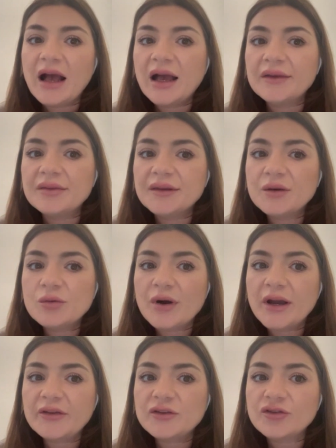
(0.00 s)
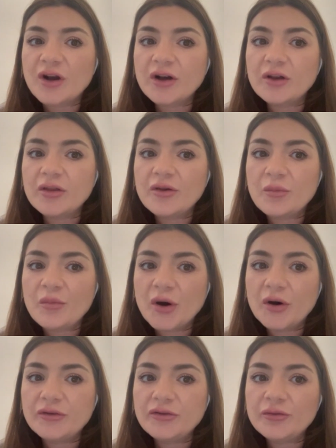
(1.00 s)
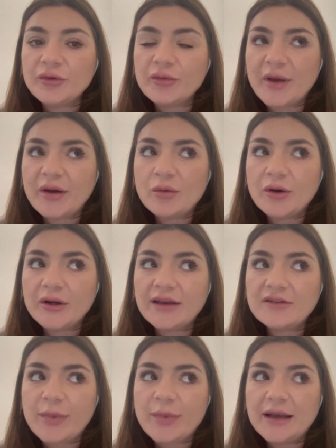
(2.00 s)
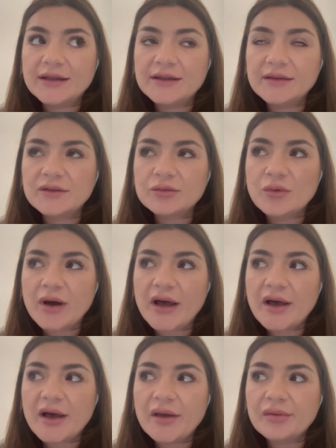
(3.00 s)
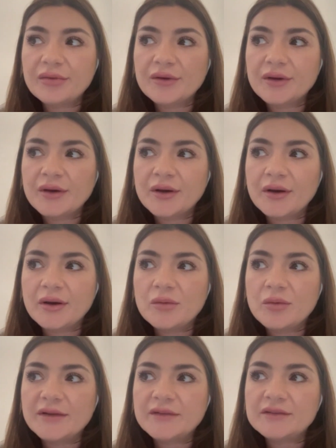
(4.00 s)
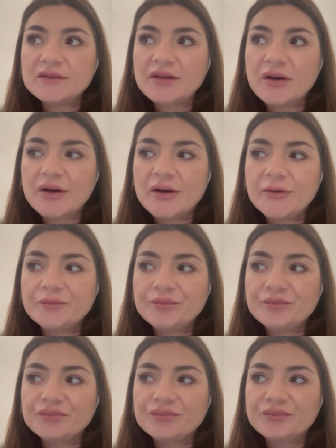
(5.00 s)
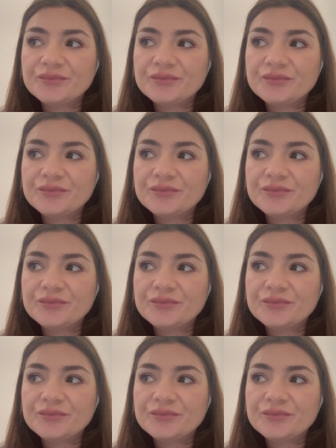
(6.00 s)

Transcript: I think where I struggled the most with my work-life balance was when